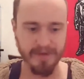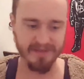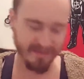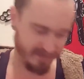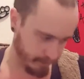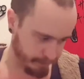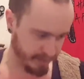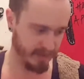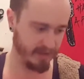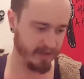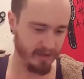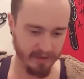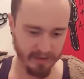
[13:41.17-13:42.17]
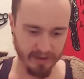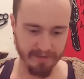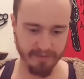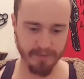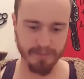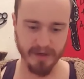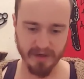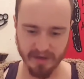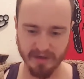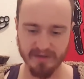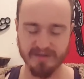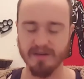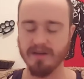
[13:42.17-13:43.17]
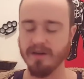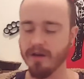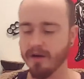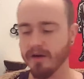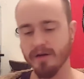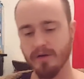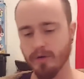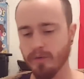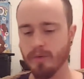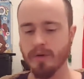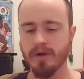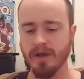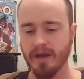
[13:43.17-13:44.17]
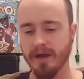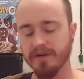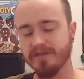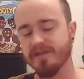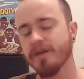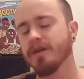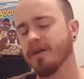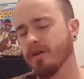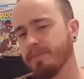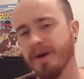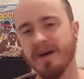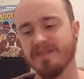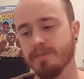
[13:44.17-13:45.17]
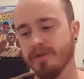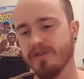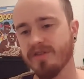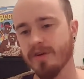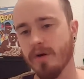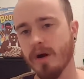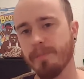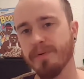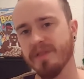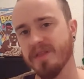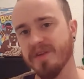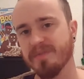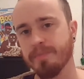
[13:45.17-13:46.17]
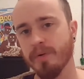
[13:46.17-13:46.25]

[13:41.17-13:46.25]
This is the big, everybody is in here, and who else could possibly show up at this